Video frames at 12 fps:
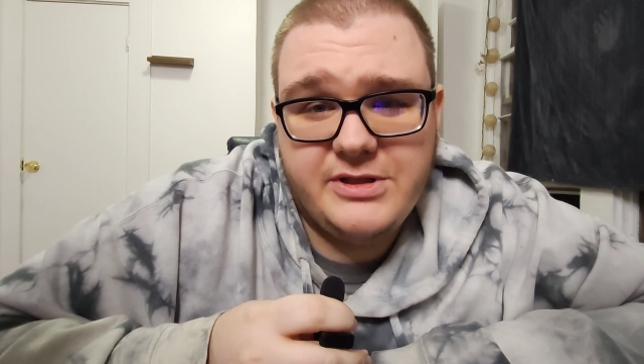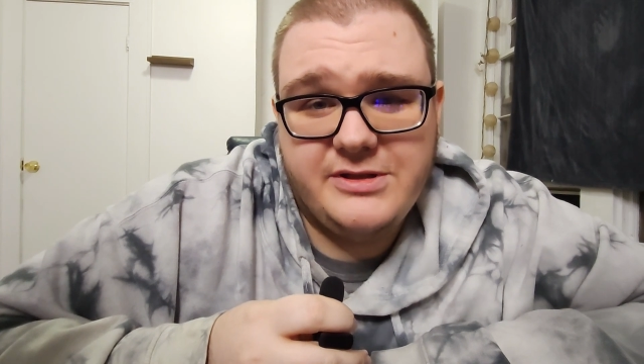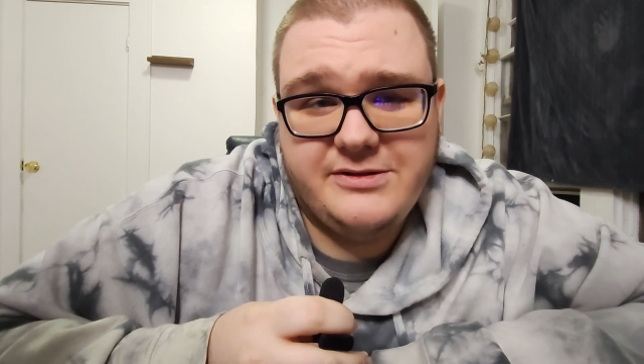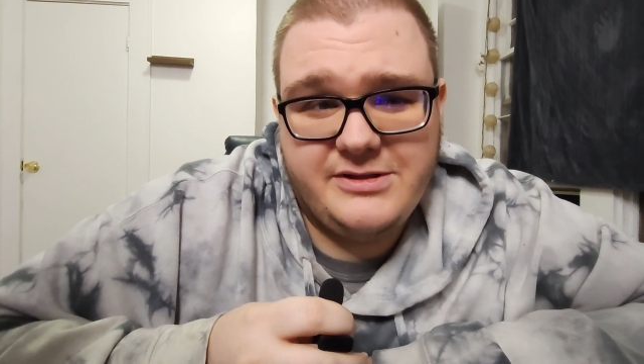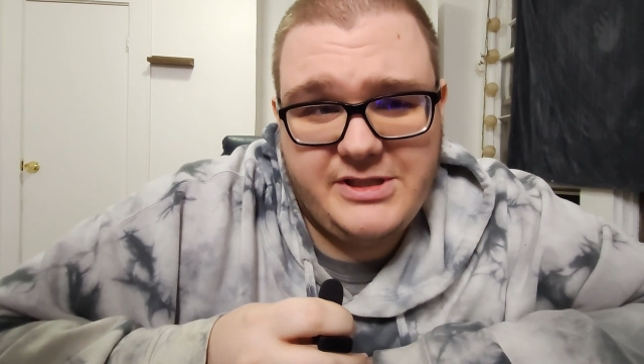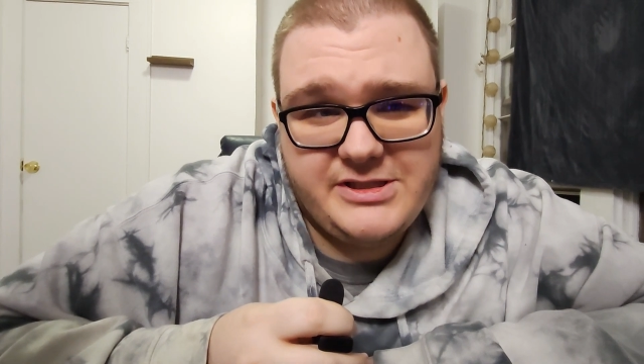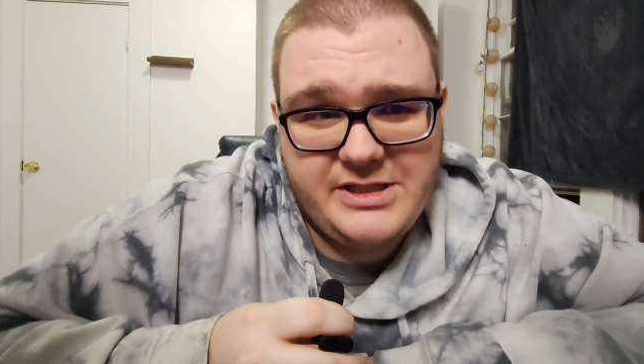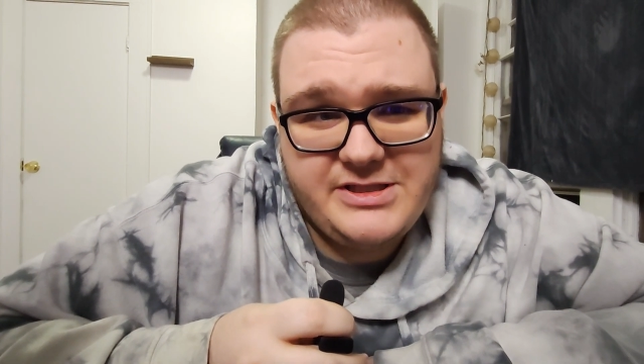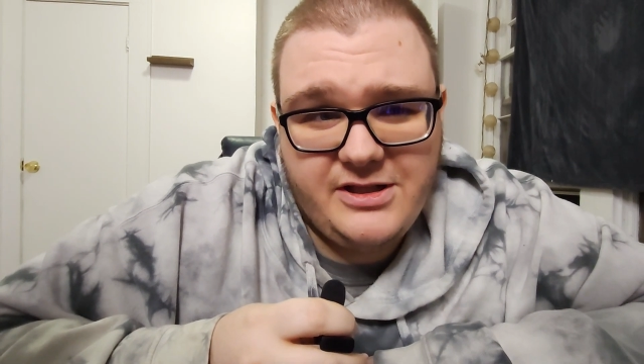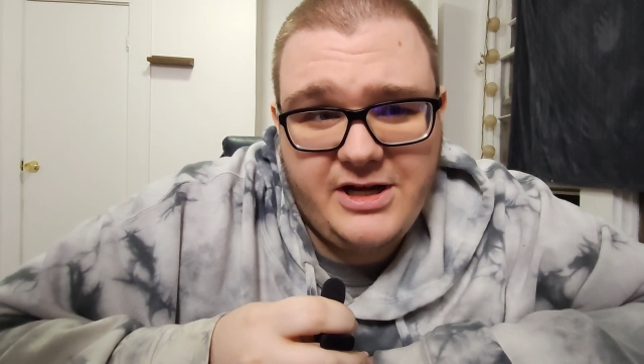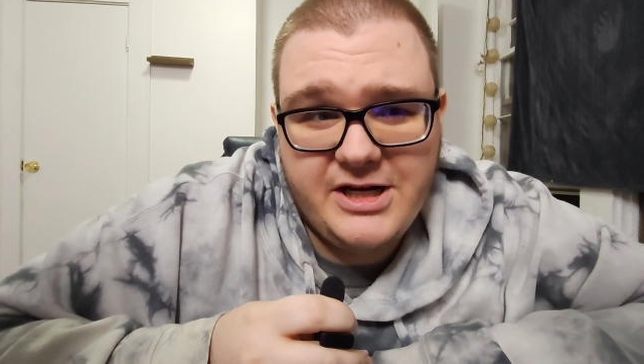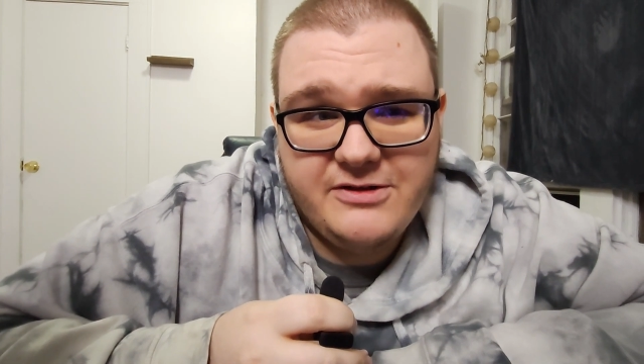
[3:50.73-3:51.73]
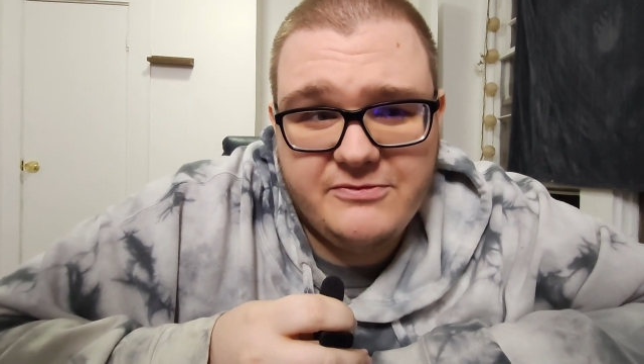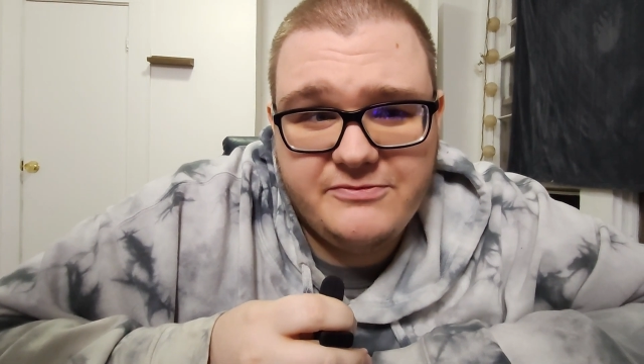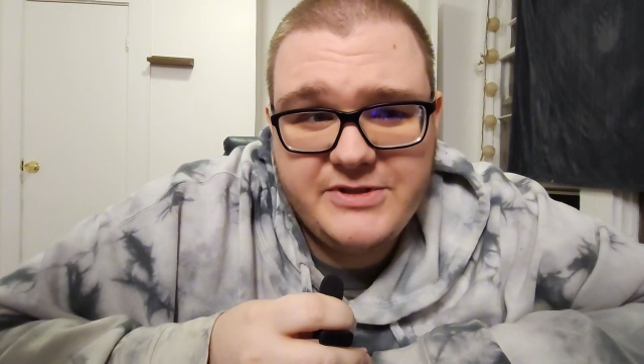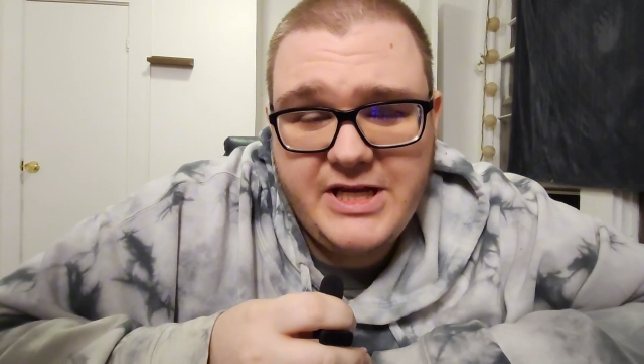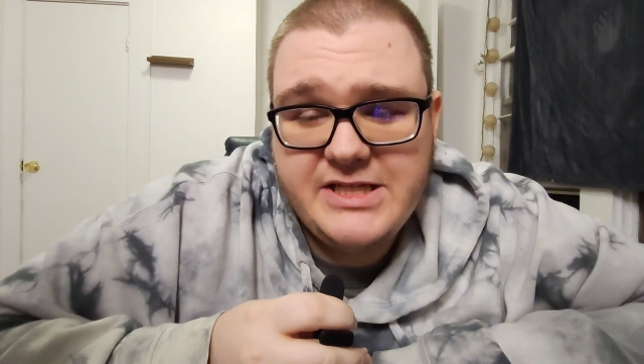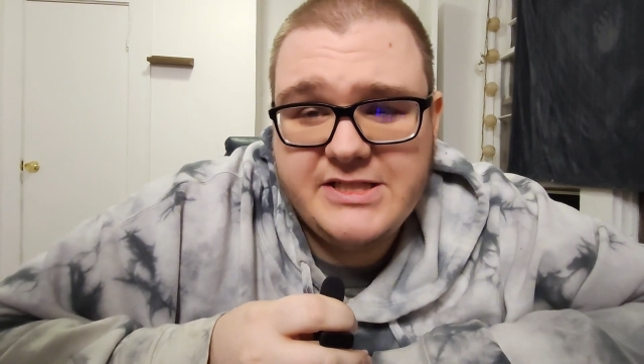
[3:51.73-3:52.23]
It's a lot
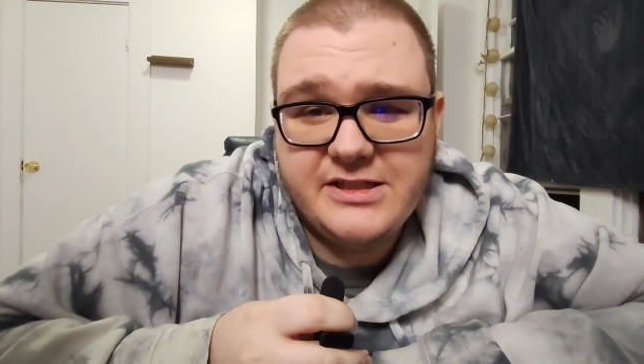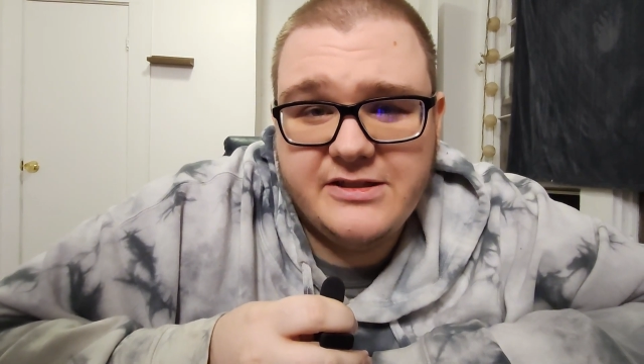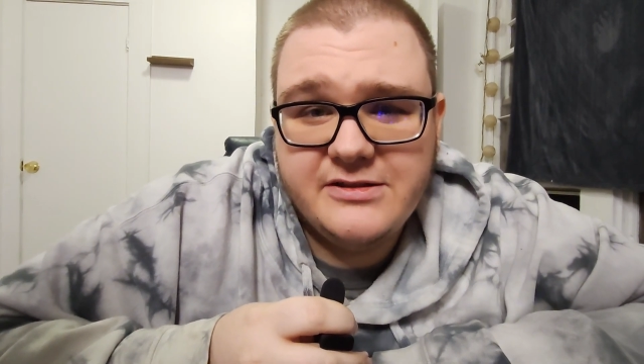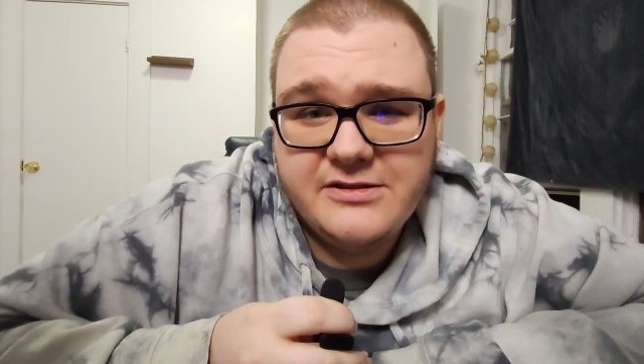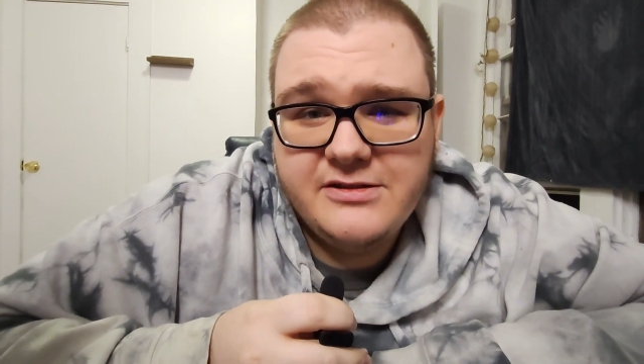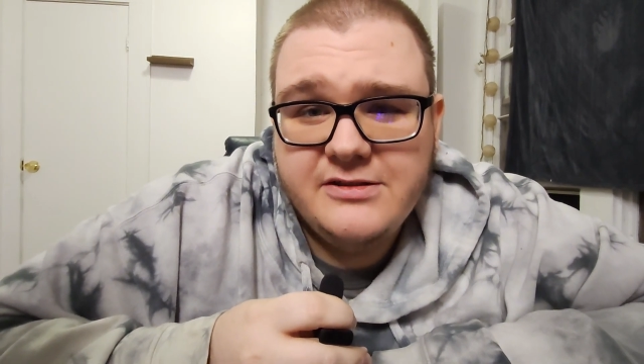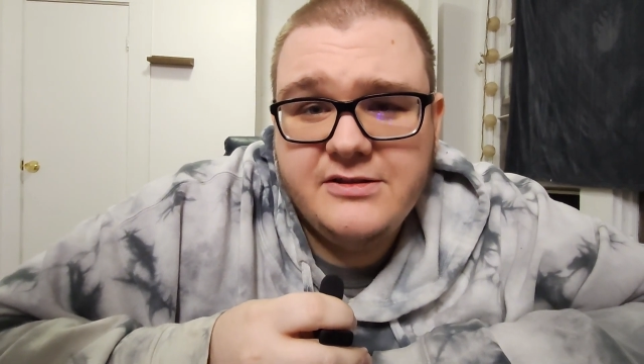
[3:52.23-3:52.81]
of testing,